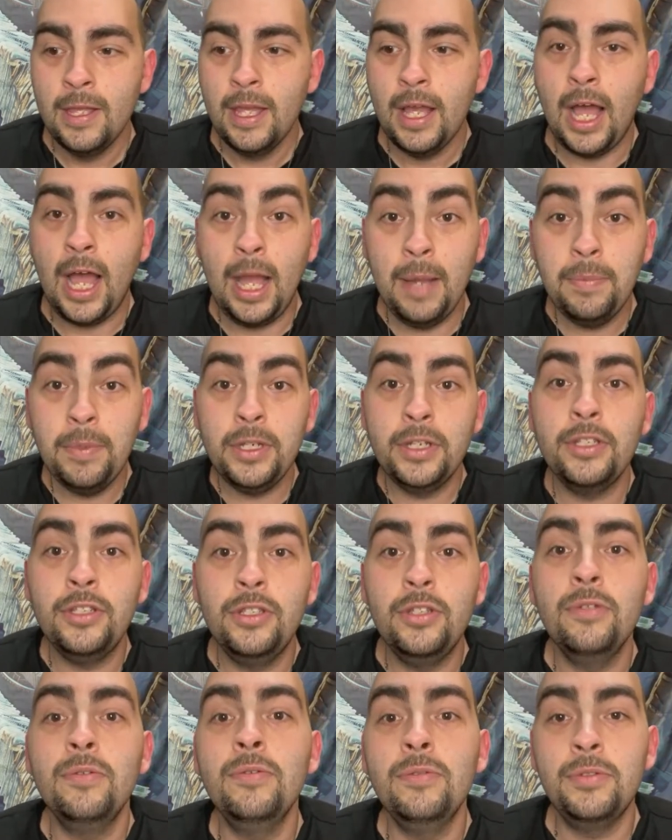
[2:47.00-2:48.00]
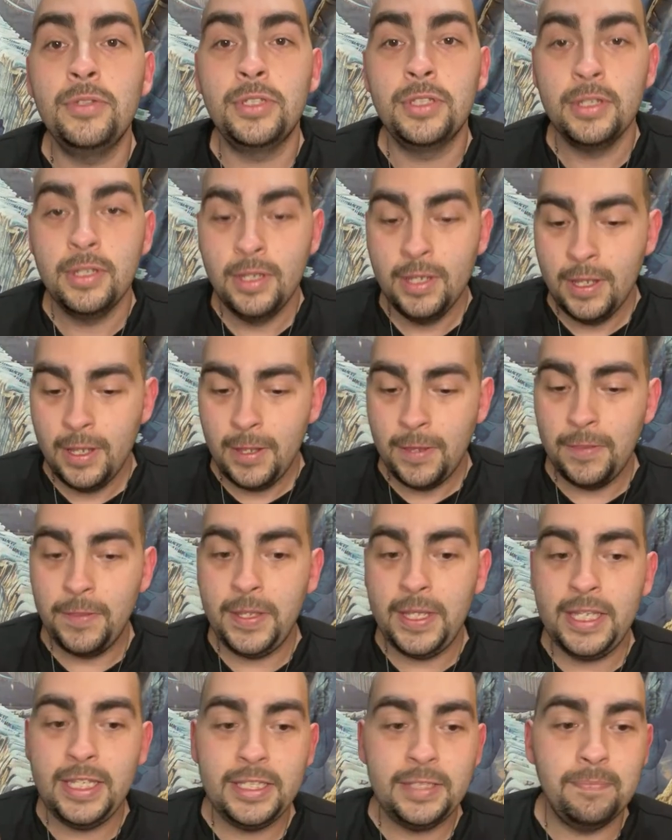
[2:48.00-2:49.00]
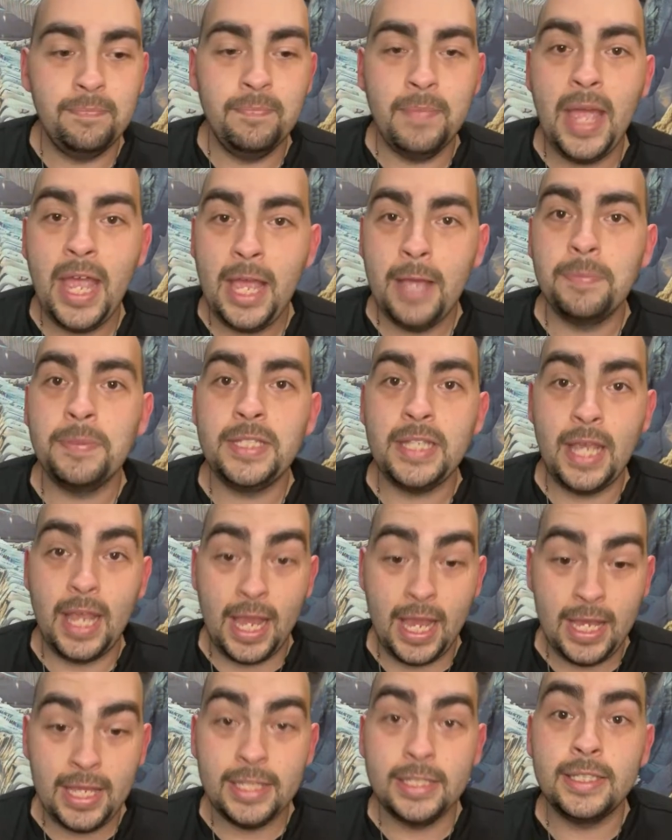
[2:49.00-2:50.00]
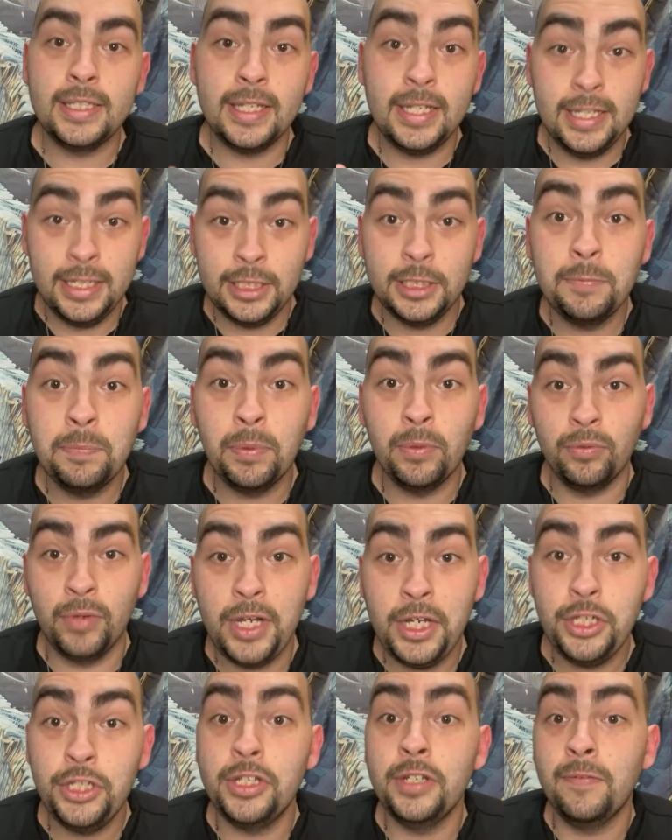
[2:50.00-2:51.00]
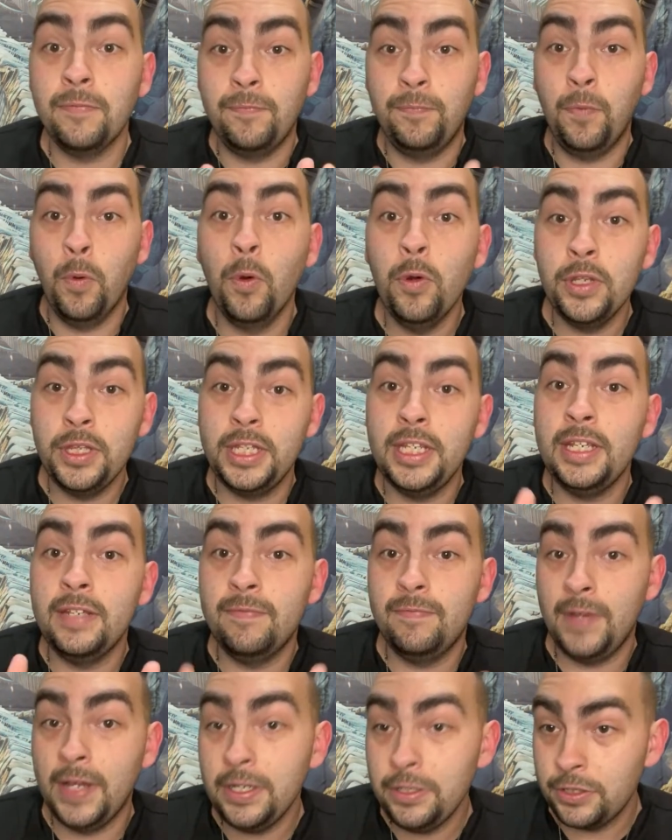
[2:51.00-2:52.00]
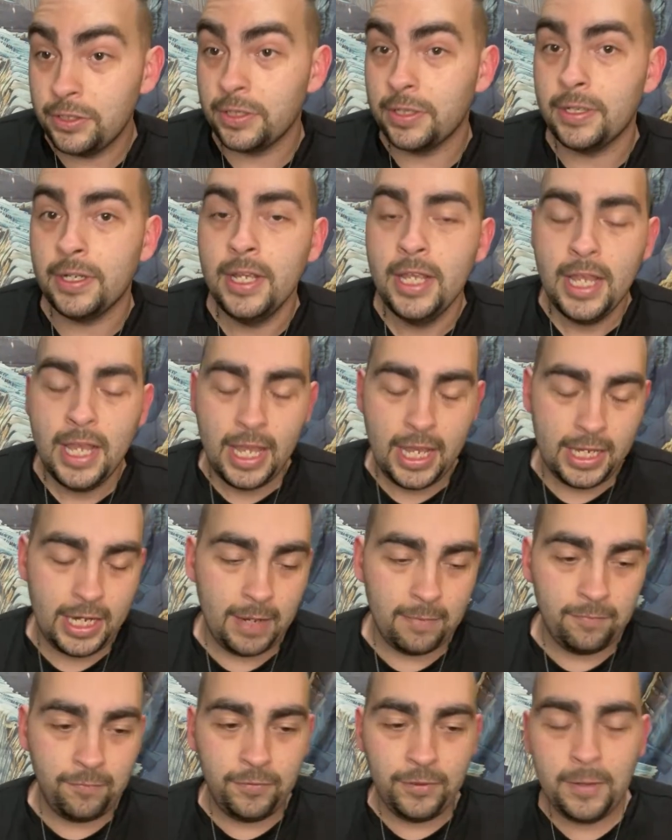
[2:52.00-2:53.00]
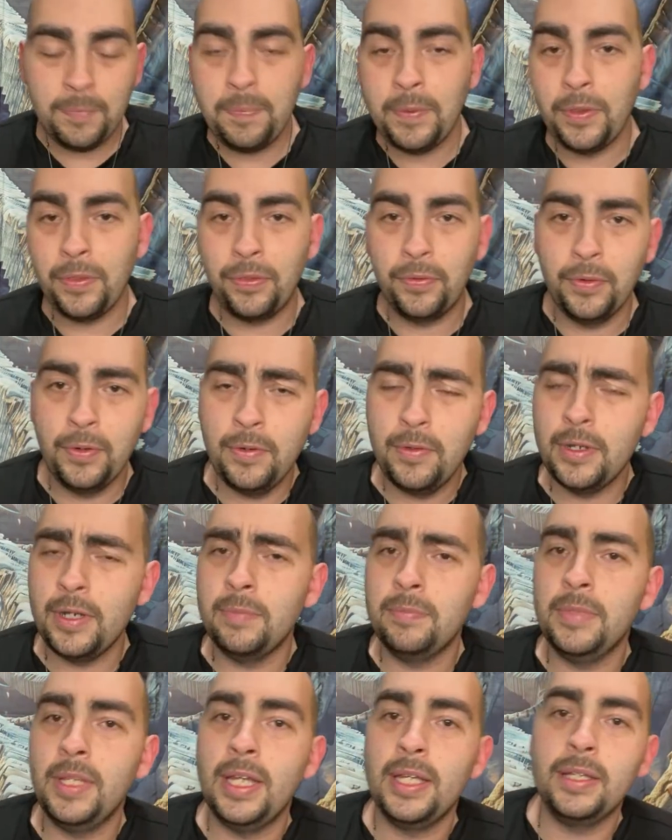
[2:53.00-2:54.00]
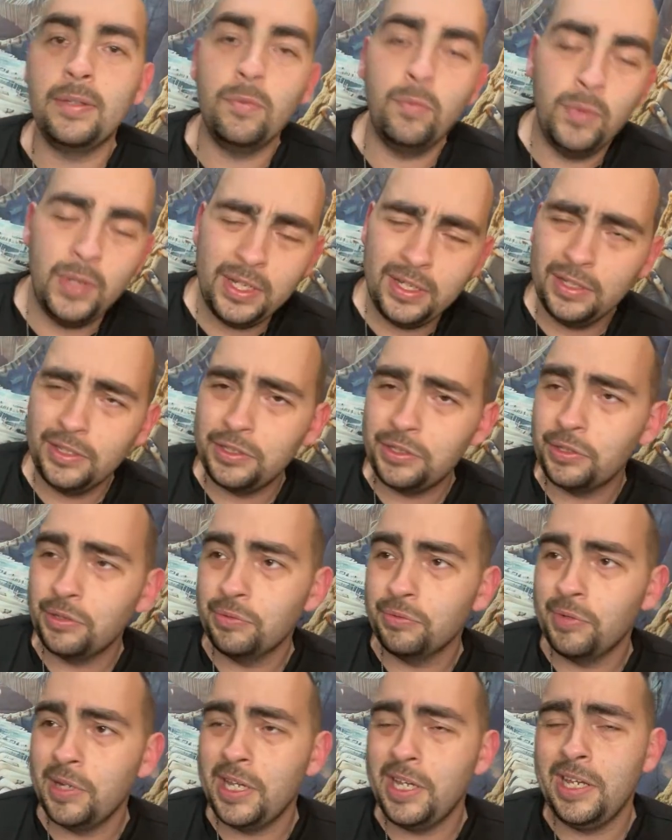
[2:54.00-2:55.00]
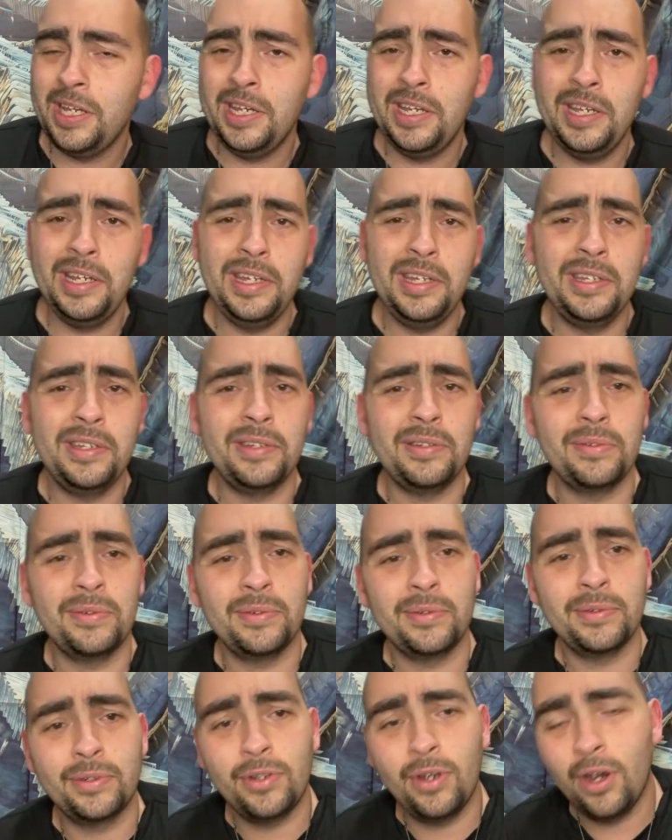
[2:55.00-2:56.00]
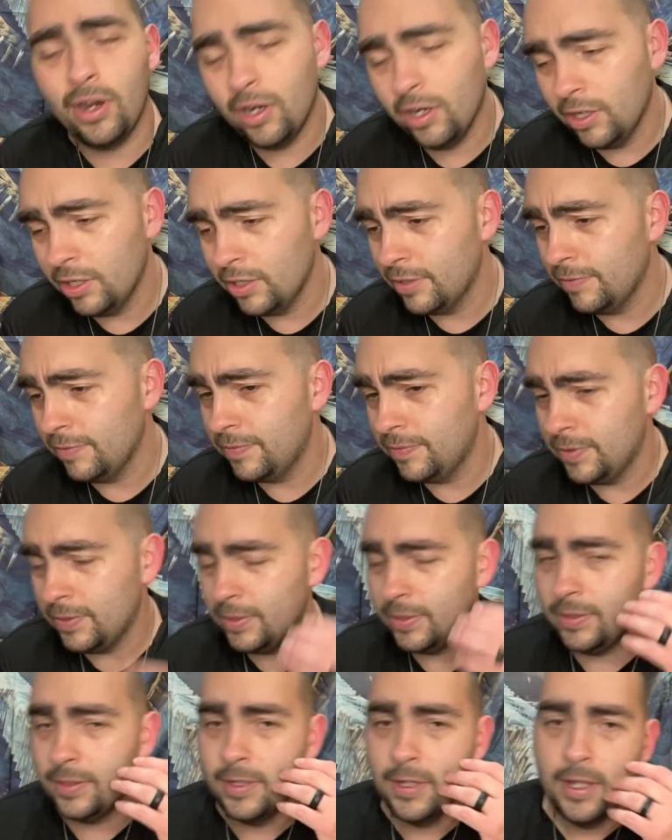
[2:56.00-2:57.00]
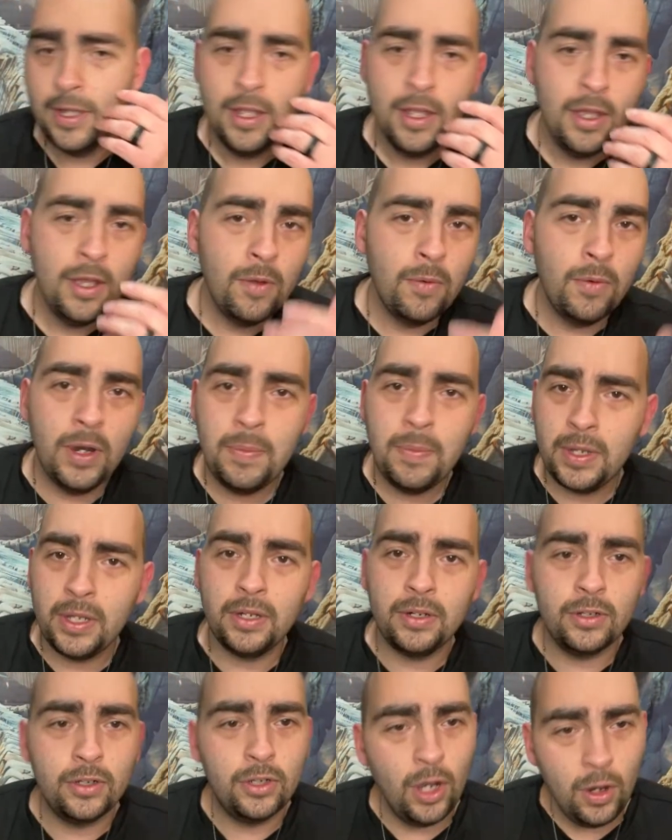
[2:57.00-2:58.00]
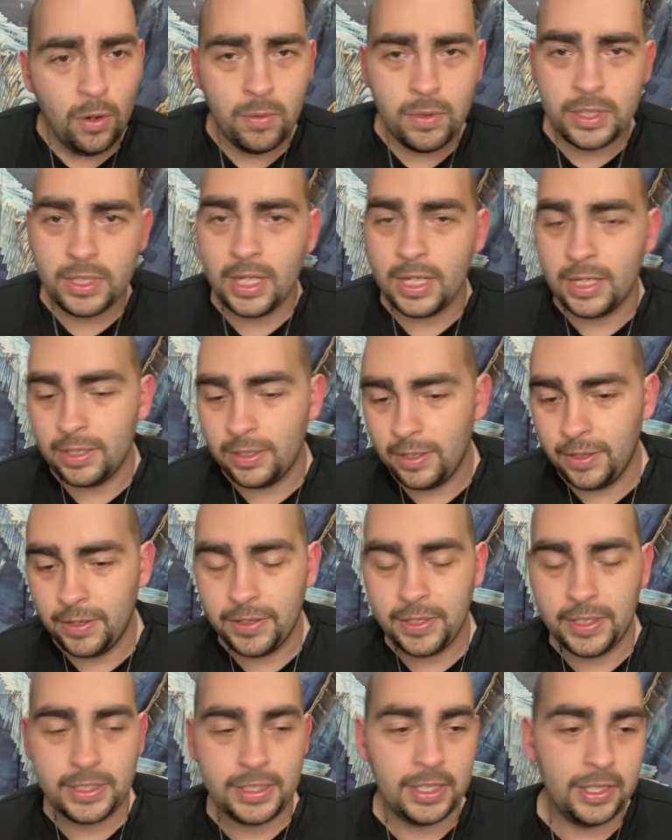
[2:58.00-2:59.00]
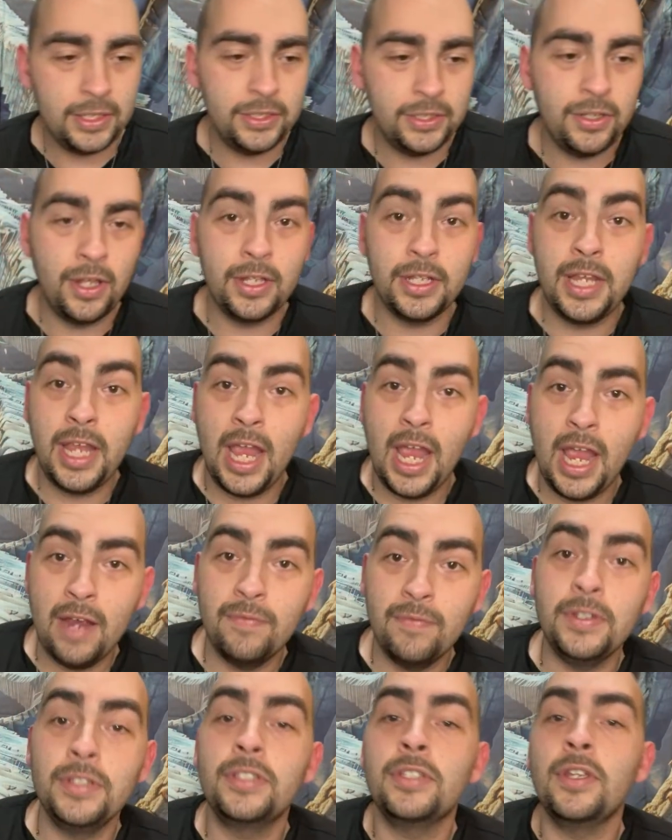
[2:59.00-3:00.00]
I'm going to use these maps as inspiration for the adventure. And I'm flipping through and I'm like, winter terrain or carnival, where am I going to go with all this? And I saw caverns.